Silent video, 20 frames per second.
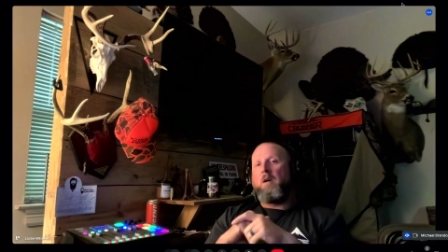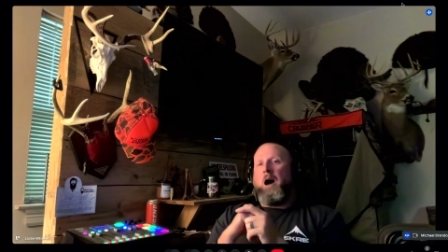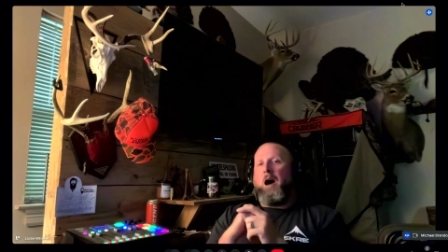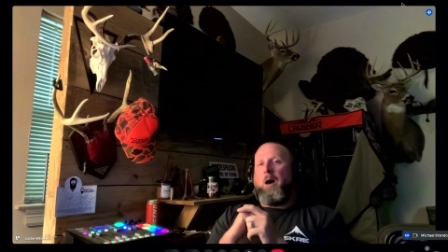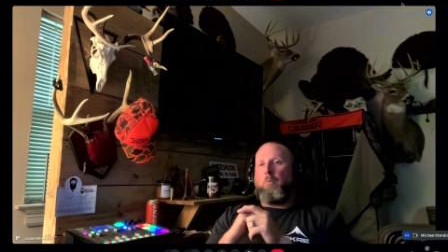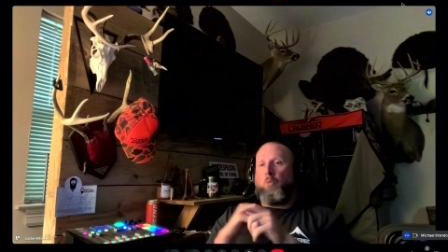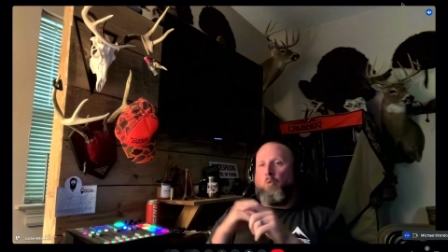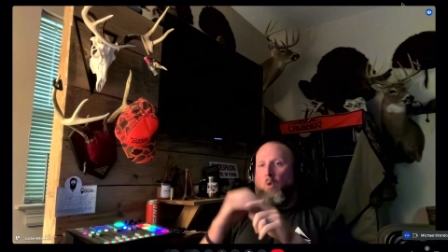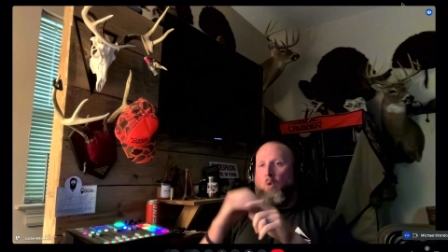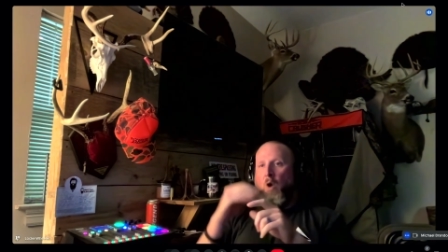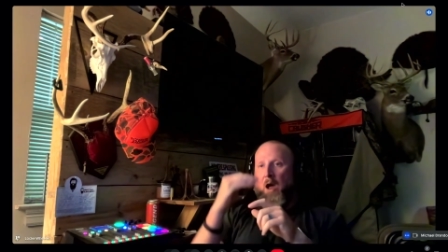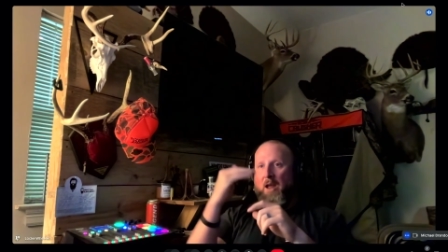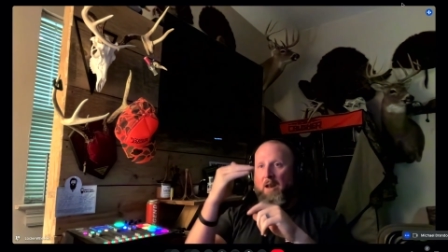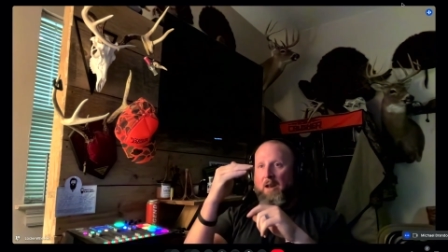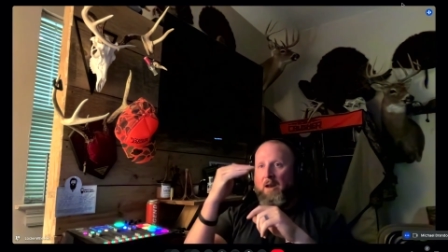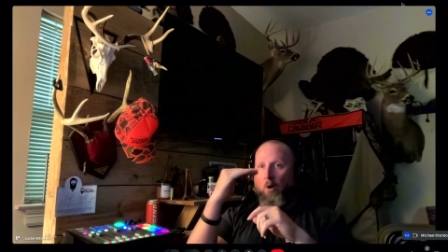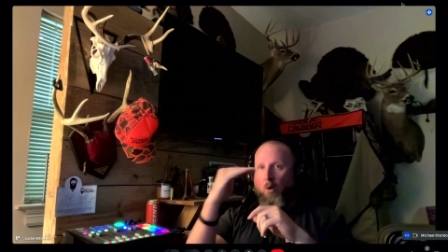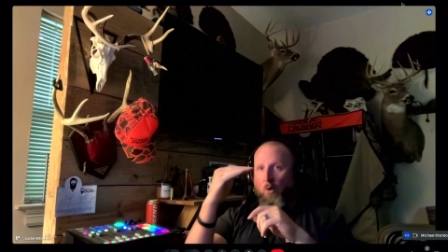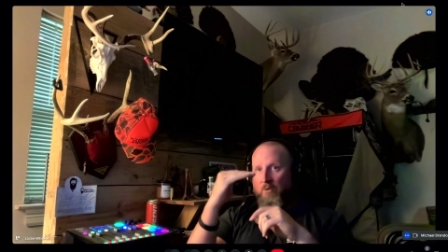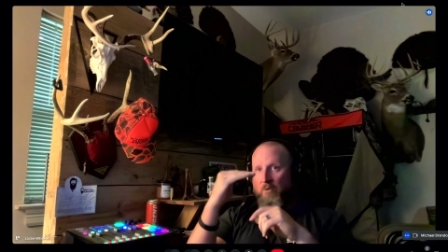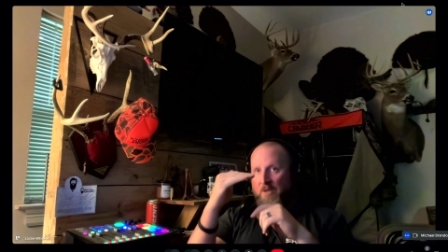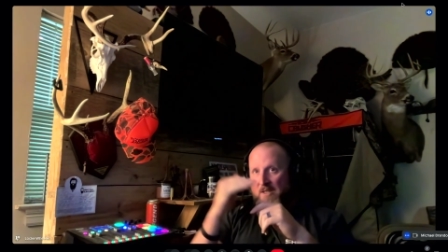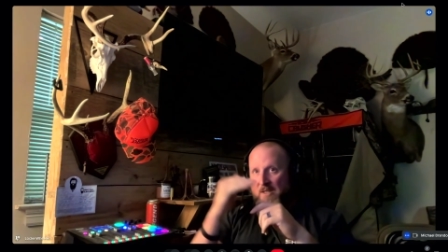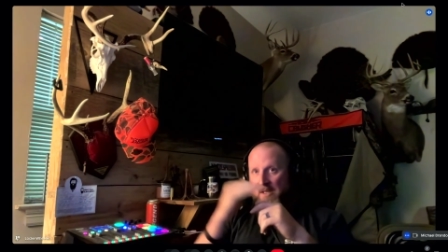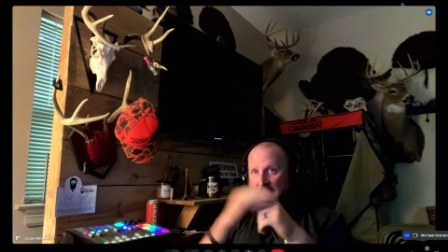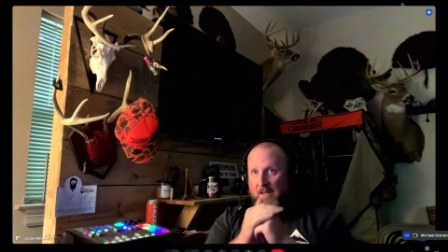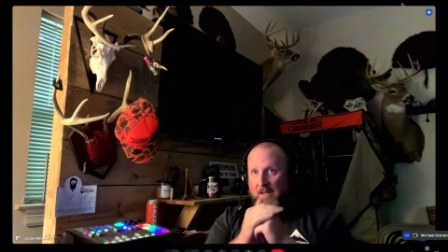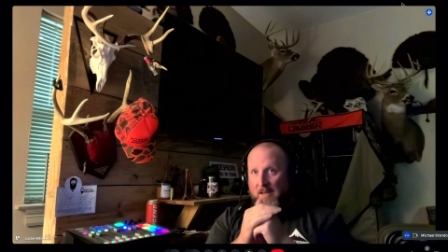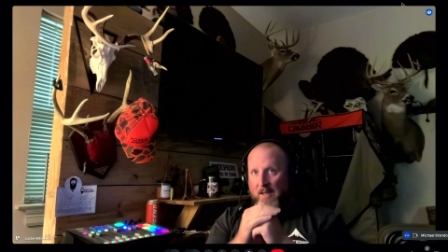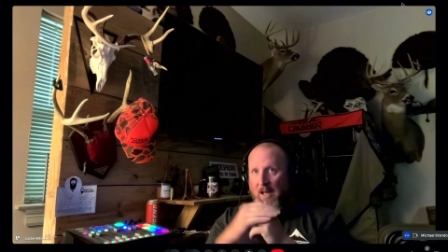I'm right on the
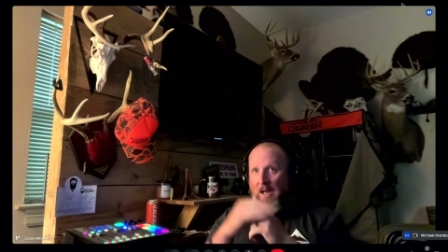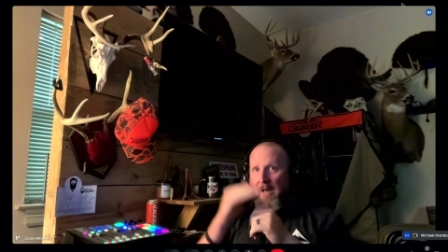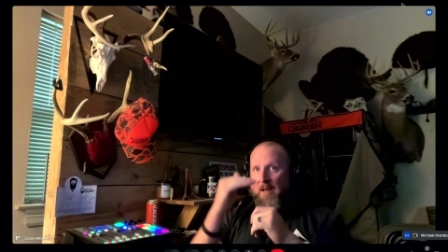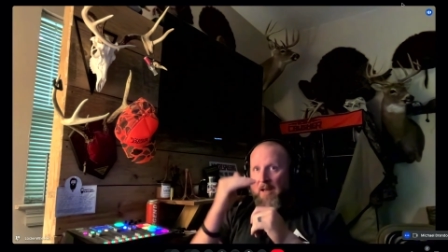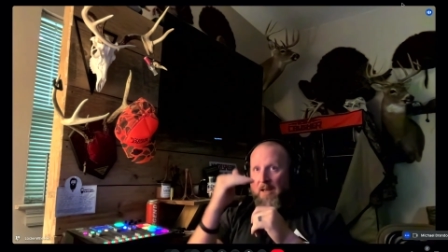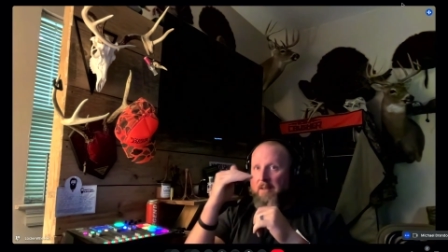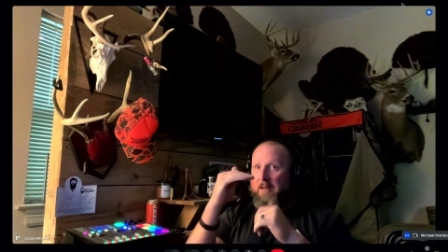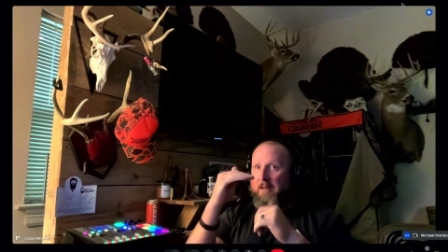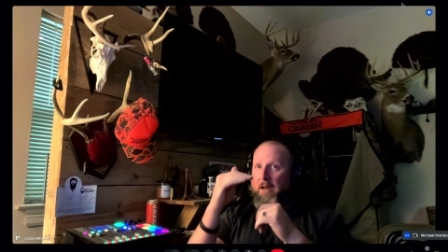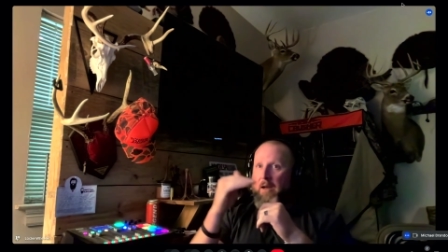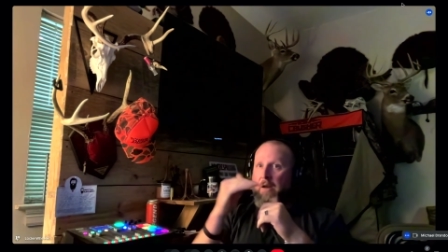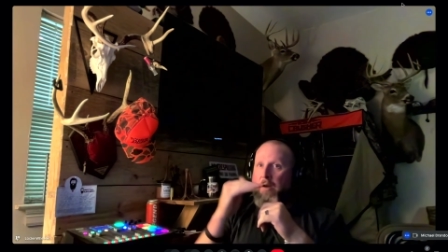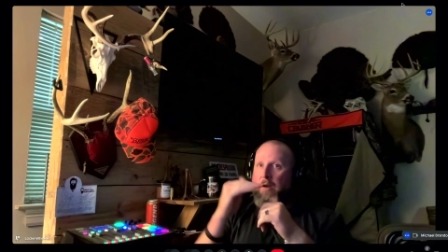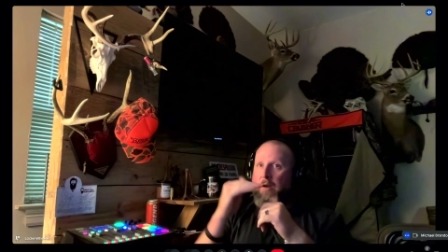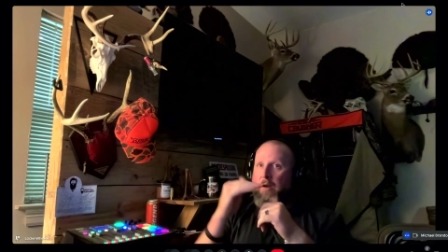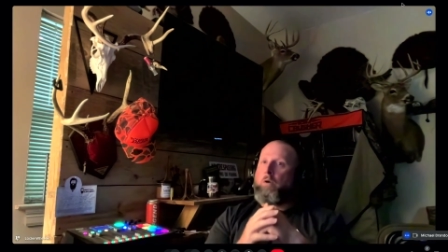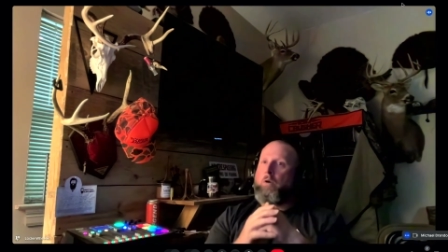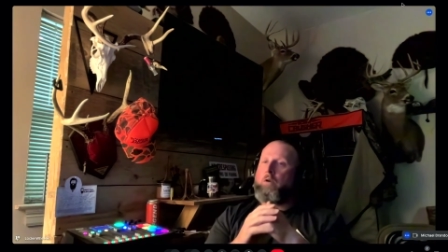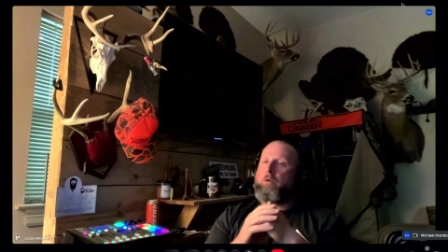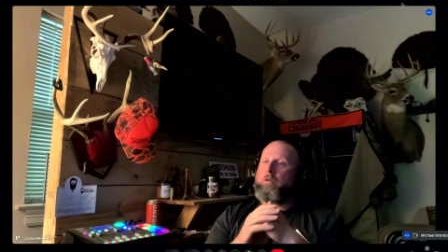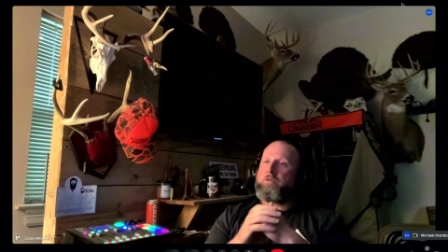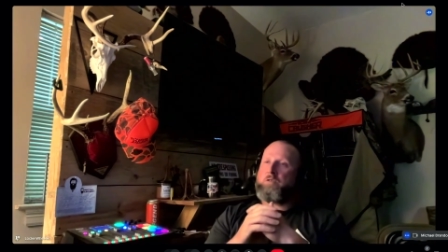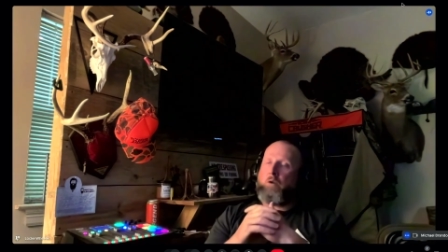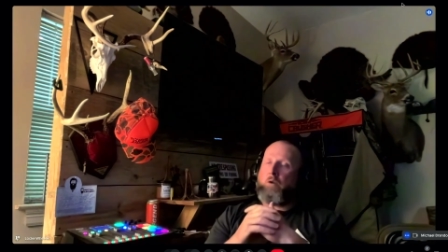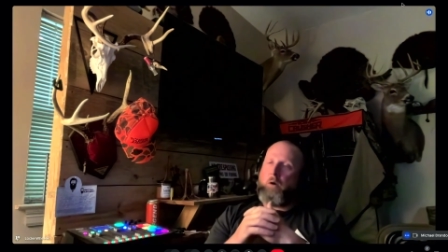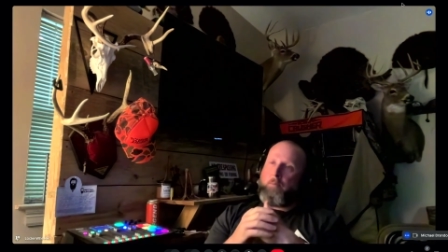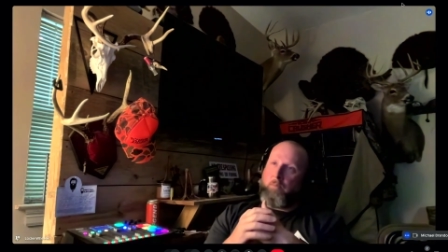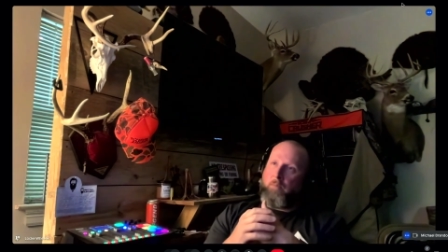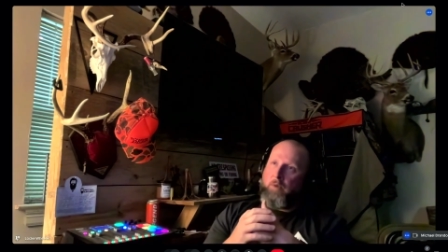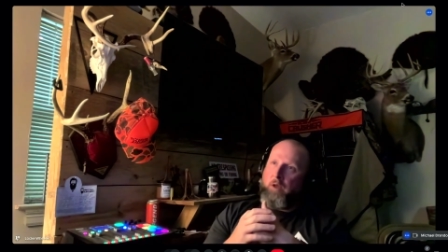state line in that corner.
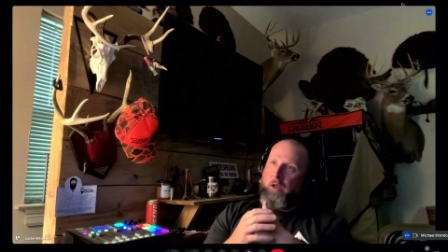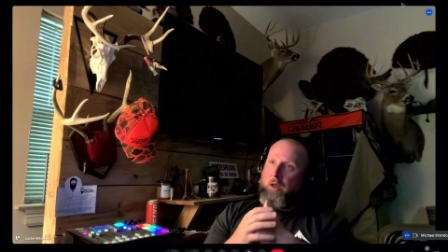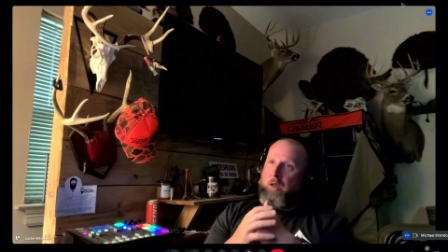So